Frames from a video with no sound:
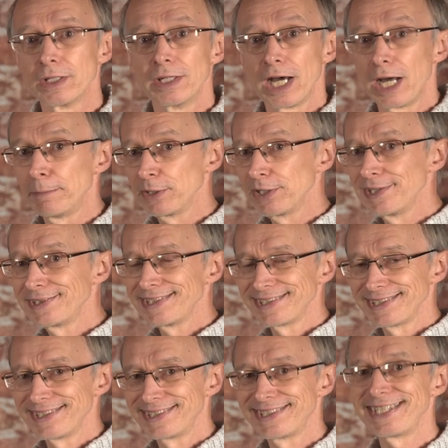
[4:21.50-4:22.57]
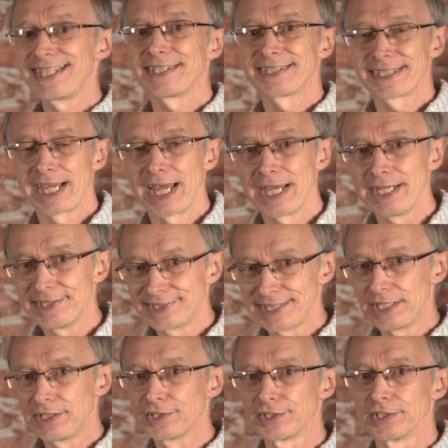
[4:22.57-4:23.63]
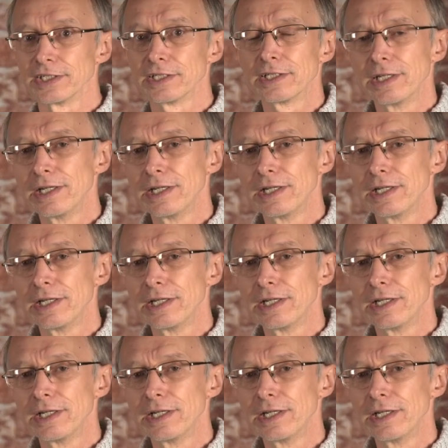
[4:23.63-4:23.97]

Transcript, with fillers: And because it's a 6K sensor,